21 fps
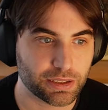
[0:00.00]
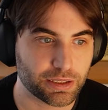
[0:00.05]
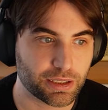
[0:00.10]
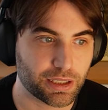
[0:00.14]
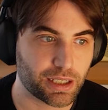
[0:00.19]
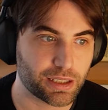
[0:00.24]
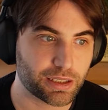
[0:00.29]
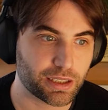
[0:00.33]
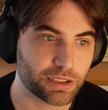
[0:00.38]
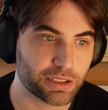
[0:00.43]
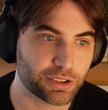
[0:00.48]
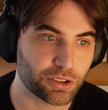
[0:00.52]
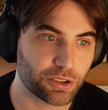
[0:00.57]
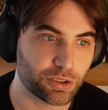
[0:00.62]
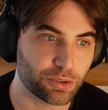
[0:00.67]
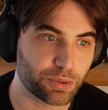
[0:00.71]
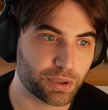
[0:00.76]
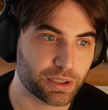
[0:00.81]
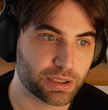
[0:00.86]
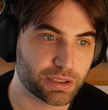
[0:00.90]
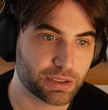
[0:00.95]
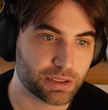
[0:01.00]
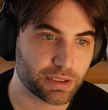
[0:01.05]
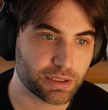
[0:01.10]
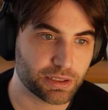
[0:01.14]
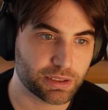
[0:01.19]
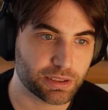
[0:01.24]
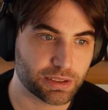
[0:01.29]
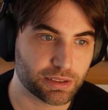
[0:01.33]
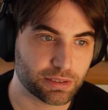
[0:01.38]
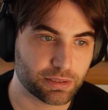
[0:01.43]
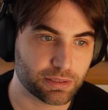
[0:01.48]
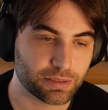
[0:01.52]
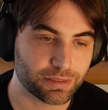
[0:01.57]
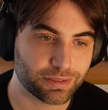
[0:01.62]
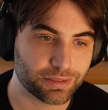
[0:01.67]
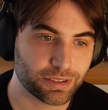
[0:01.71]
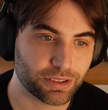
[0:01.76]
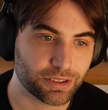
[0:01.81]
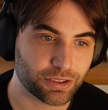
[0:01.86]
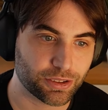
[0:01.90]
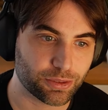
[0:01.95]
And as always, is,
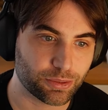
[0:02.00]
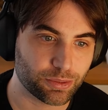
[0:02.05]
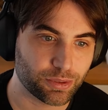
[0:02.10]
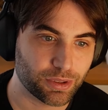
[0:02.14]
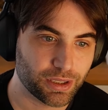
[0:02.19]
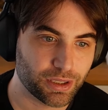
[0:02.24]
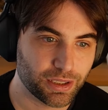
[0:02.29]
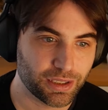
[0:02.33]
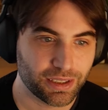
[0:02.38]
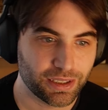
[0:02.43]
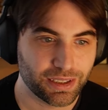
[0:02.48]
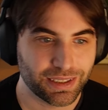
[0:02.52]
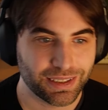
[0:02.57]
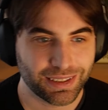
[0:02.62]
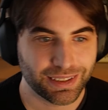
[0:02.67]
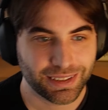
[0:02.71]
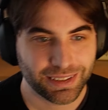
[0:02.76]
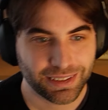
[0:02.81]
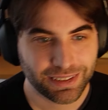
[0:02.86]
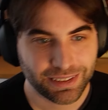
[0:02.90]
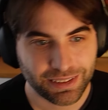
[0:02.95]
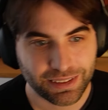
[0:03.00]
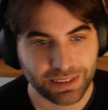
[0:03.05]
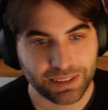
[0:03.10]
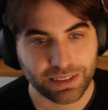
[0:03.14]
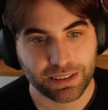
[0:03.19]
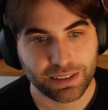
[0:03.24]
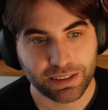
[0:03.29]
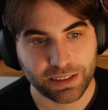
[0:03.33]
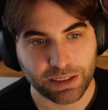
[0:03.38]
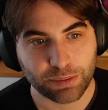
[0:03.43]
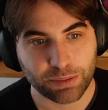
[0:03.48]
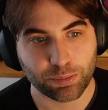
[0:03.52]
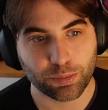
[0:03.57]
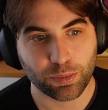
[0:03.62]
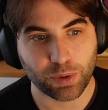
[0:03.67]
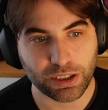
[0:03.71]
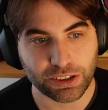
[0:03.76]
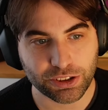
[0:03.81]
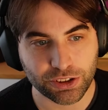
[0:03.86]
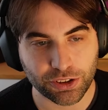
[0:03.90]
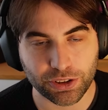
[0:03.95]
you know, the
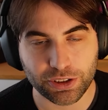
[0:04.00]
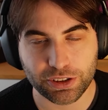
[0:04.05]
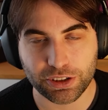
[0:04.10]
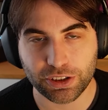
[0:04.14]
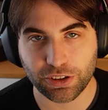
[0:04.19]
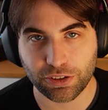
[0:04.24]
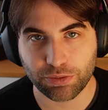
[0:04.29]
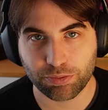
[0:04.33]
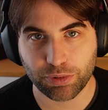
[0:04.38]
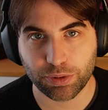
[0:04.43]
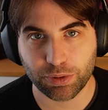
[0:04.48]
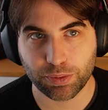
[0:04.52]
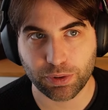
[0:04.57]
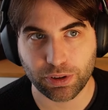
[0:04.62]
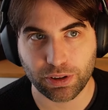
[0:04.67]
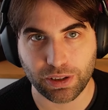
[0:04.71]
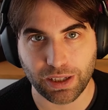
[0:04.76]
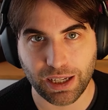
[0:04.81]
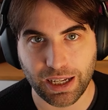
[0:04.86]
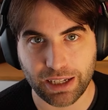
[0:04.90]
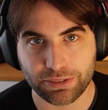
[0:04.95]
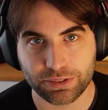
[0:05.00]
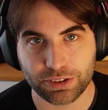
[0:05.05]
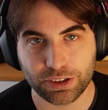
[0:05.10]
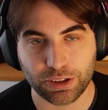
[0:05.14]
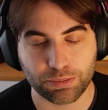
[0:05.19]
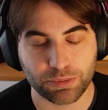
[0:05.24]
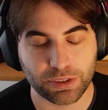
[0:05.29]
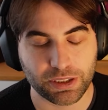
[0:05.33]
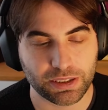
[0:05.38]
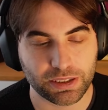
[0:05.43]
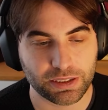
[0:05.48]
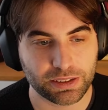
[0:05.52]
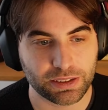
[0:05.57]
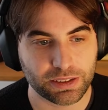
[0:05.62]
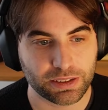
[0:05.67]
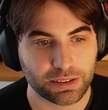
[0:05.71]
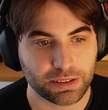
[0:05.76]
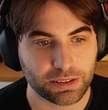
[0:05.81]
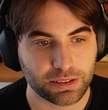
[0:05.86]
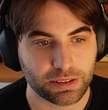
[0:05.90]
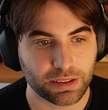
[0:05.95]
majority of people have some needs,
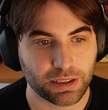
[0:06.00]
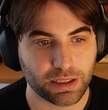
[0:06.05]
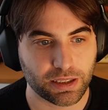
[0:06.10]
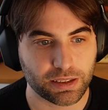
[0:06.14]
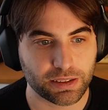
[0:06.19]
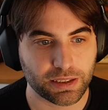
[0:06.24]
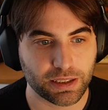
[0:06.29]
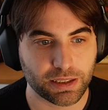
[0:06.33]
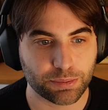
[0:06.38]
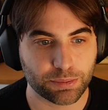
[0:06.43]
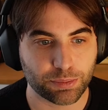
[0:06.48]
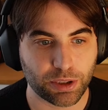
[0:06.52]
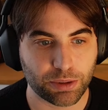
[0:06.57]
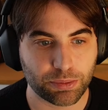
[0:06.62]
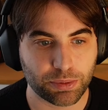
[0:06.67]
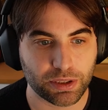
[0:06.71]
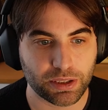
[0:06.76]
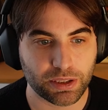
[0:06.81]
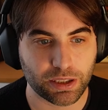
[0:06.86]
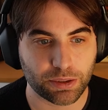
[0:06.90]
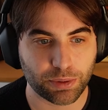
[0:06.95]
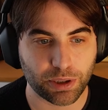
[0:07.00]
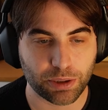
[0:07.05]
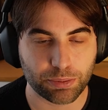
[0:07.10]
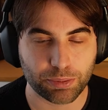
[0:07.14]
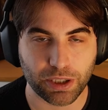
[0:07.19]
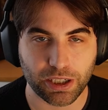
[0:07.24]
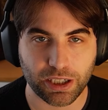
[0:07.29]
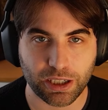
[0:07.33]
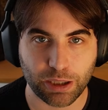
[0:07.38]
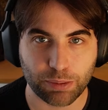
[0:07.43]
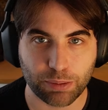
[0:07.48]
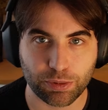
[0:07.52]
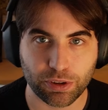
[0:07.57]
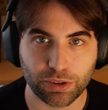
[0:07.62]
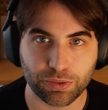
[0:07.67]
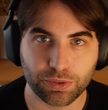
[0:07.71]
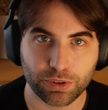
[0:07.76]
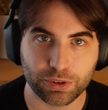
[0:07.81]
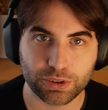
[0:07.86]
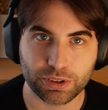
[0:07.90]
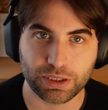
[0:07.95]
and then maybe there might be a couple of
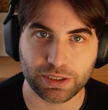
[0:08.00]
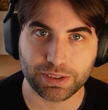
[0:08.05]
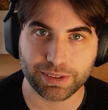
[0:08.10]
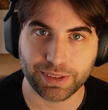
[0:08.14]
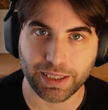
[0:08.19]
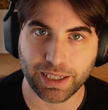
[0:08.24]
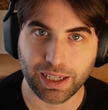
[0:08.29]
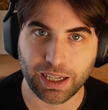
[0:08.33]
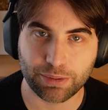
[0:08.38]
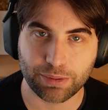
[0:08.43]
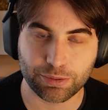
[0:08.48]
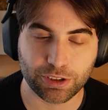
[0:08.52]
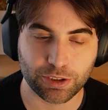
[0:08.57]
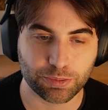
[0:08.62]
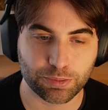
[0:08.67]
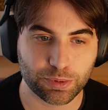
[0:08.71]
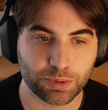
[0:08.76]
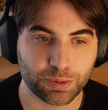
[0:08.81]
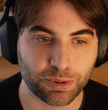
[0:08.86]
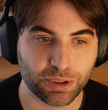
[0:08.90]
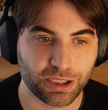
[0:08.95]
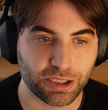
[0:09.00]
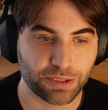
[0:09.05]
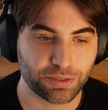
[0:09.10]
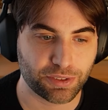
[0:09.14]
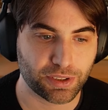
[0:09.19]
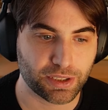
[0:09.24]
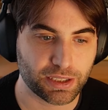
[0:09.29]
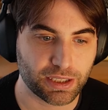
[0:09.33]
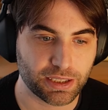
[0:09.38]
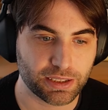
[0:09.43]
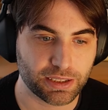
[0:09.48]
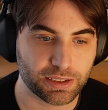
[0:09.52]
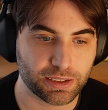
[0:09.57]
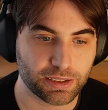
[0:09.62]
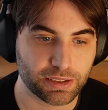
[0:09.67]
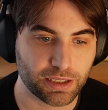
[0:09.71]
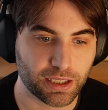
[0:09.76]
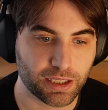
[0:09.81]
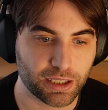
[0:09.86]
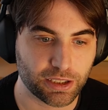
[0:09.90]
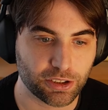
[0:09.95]
users that have some specific needs
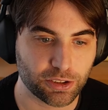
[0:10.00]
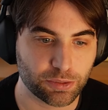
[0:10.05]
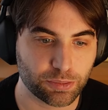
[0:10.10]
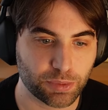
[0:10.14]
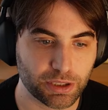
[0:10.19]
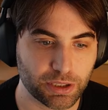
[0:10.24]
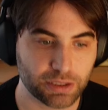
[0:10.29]
that are not met,